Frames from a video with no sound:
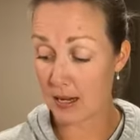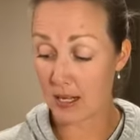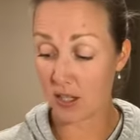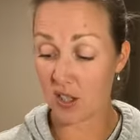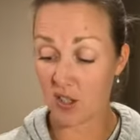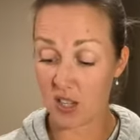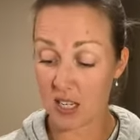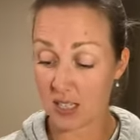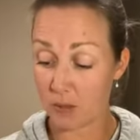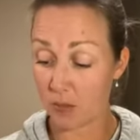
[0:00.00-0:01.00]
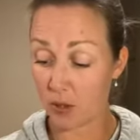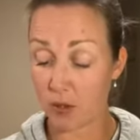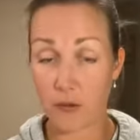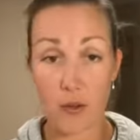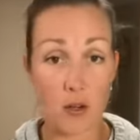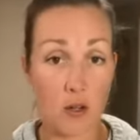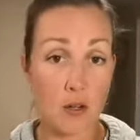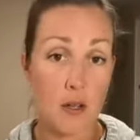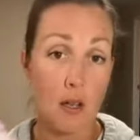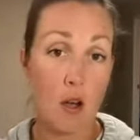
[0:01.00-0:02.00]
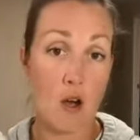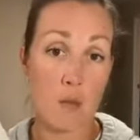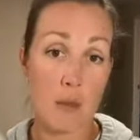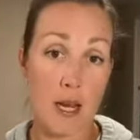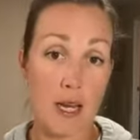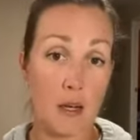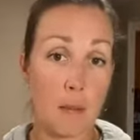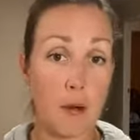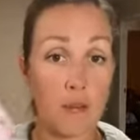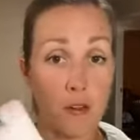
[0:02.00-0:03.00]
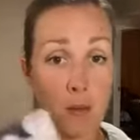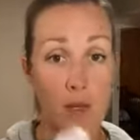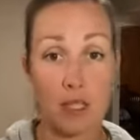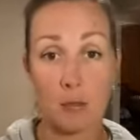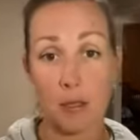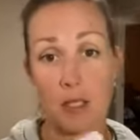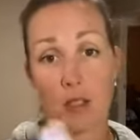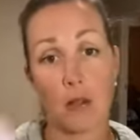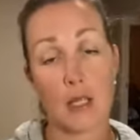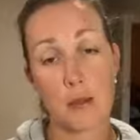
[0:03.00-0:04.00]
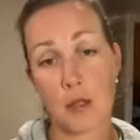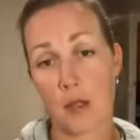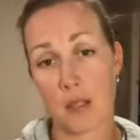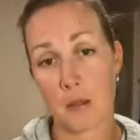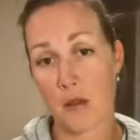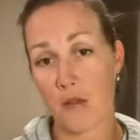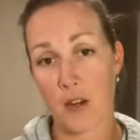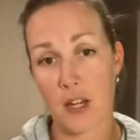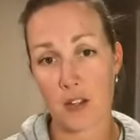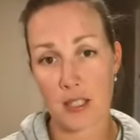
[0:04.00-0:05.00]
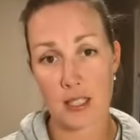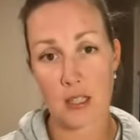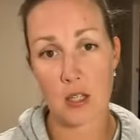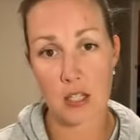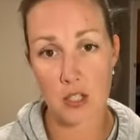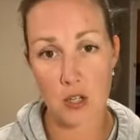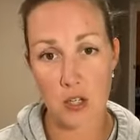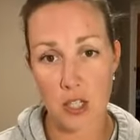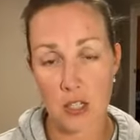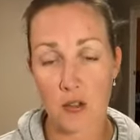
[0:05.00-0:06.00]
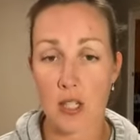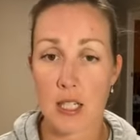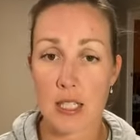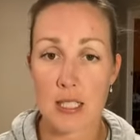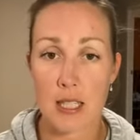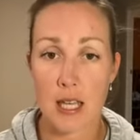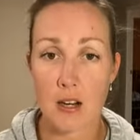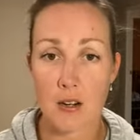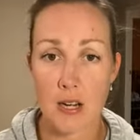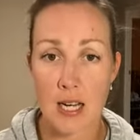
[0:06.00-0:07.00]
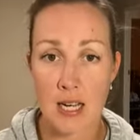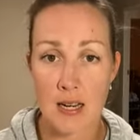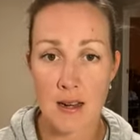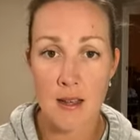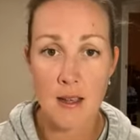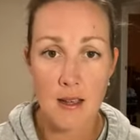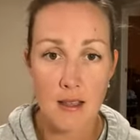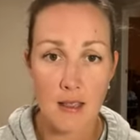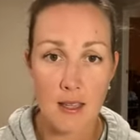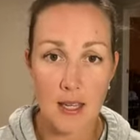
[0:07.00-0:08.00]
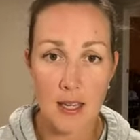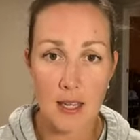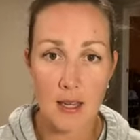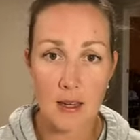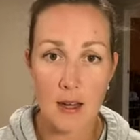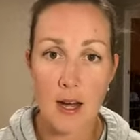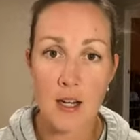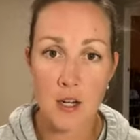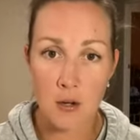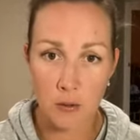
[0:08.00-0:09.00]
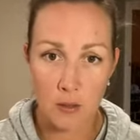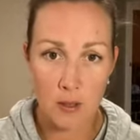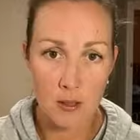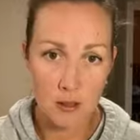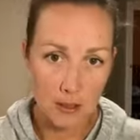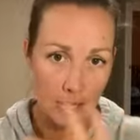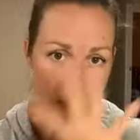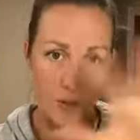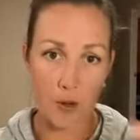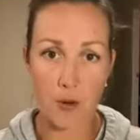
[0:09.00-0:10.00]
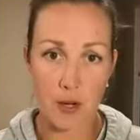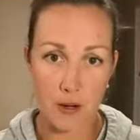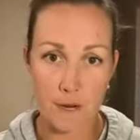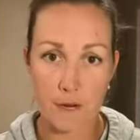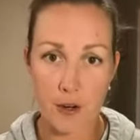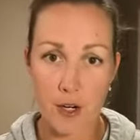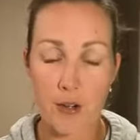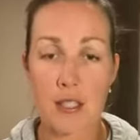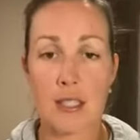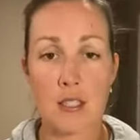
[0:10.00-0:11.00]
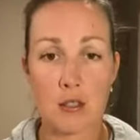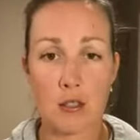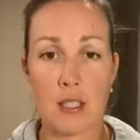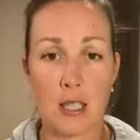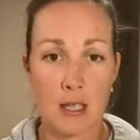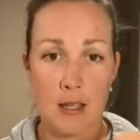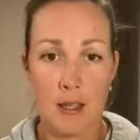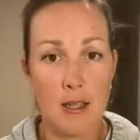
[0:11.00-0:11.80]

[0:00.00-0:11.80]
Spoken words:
including some beautiful homemade perfume recipes. So we keep talking about fragrance and all the dodgy ingredients that are in the unknown category of fragrance, and certainly